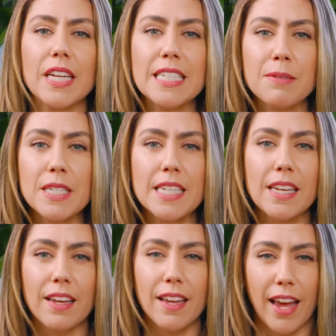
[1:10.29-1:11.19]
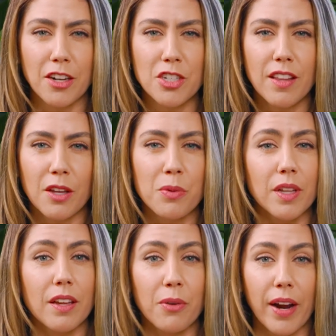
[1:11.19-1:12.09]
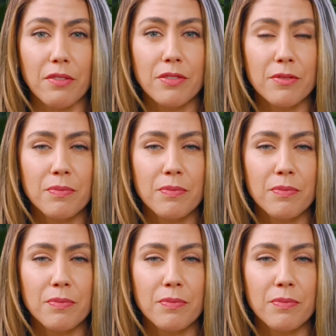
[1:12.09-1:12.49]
intimacy and connection that you really crave.